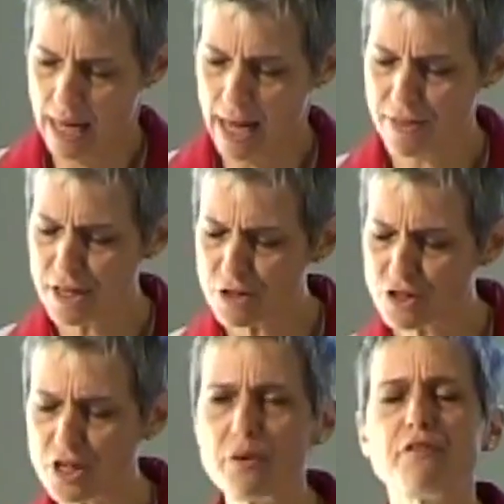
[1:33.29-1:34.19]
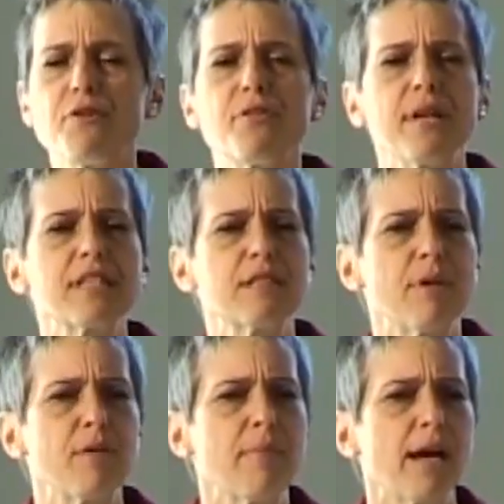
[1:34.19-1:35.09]
I think you should know a few things
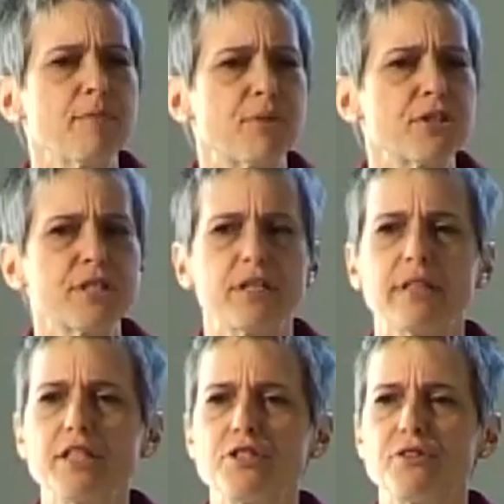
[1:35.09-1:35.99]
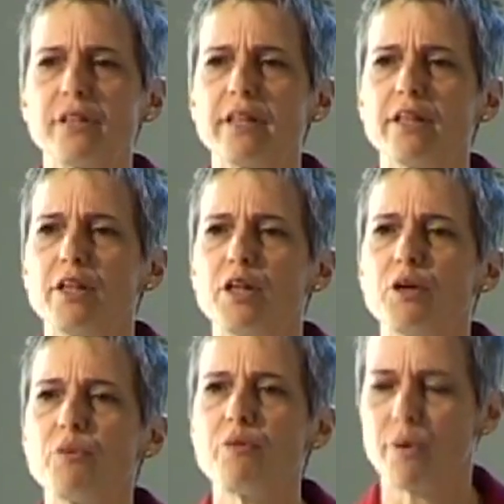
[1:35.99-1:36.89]
about my personal history
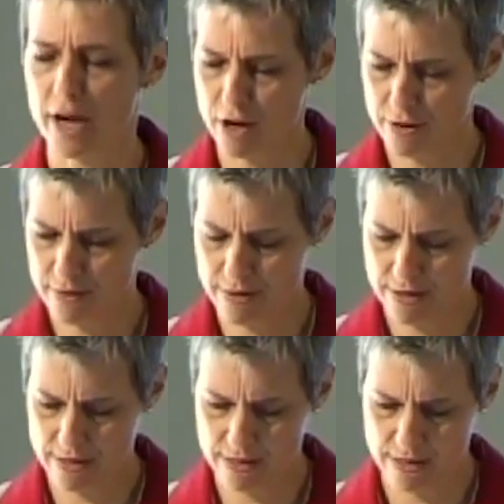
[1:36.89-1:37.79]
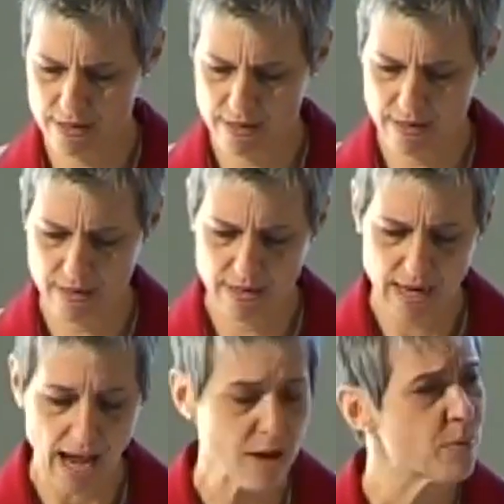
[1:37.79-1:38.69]
with prayer.
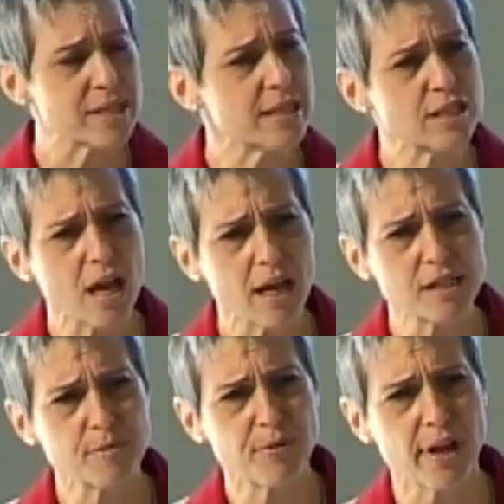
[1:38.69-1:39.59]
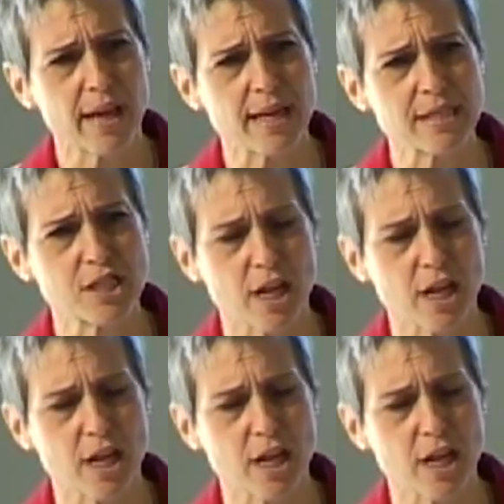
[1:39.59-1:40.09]
I wasn't taught to pray as a